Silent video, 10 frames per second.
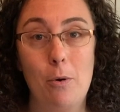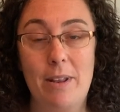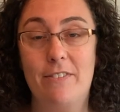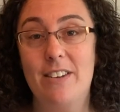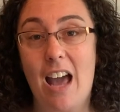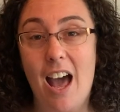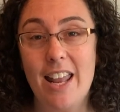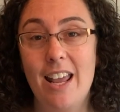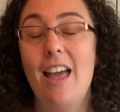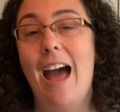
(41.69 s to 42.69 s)
And if not,
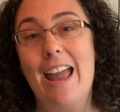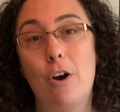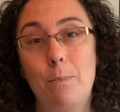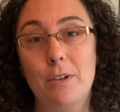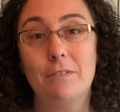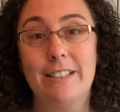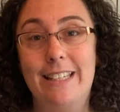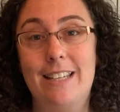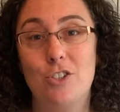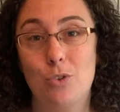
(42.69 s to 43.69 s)
I hope you'll really
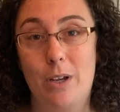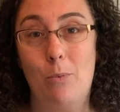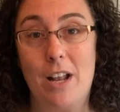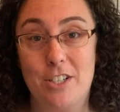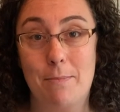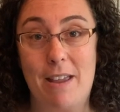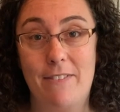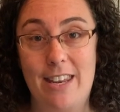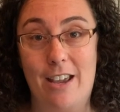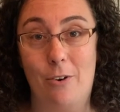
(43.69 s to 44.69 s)
enjoy watching my
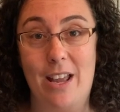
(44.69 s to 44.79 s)
video.